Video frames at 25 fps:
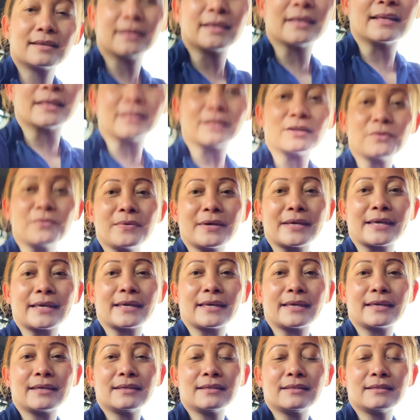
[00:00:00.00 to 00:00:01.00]

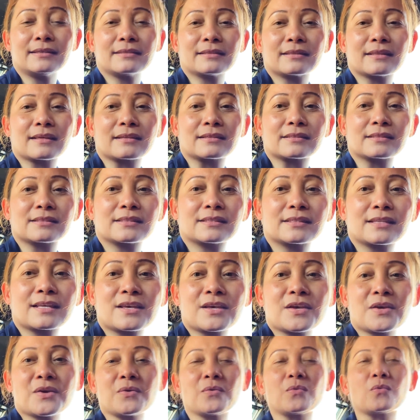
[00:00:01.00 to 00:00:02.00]
anyway, that's
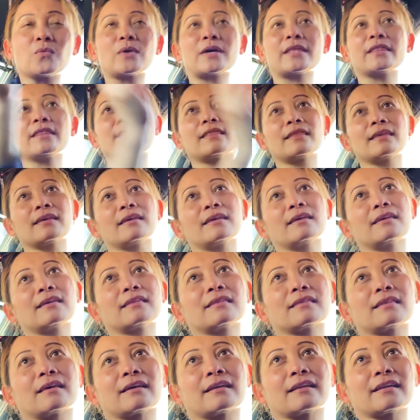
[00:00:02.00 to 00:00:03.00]
one
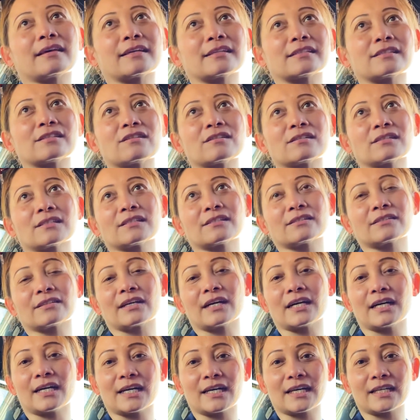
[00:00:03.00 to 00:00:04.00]
thing that I talk to
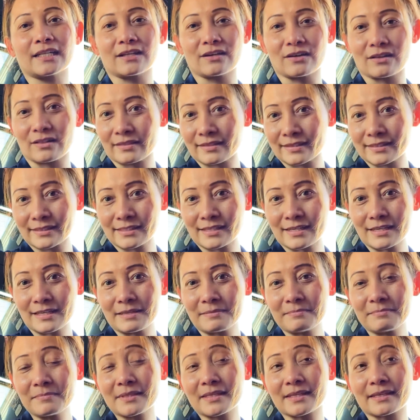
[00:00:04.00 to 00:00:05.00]
God all the
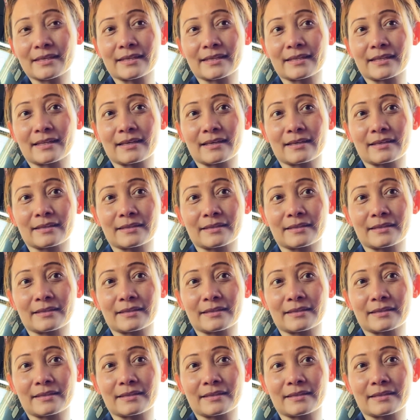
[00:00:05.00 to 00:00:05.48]
time, that